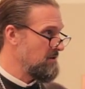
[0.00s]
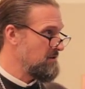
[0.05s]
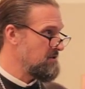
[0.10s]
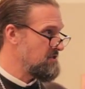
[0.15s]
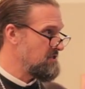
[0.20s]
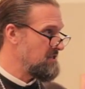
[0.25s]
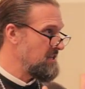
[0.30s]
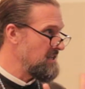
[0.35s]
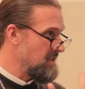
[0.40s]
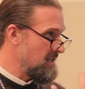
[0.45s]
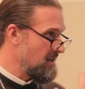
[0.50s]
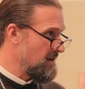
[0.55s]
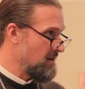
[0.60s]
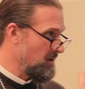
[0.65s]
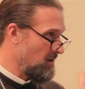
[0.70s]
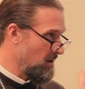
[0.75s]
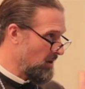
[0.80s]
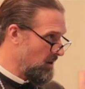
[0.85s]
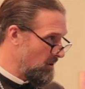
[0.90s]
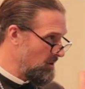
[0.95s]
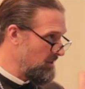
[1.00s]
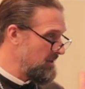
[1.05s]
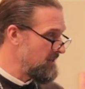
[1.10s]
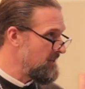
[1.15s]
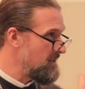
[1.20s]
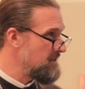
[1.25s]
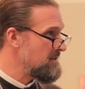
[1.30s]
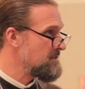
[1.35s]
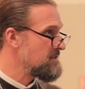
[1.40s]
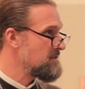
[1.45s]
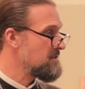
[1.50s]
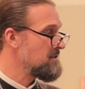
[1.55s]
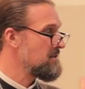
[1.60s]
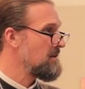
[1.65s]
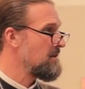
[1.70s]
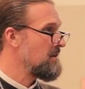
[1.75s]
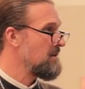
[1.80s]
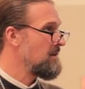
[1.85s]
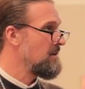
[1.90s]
seeking her holiness,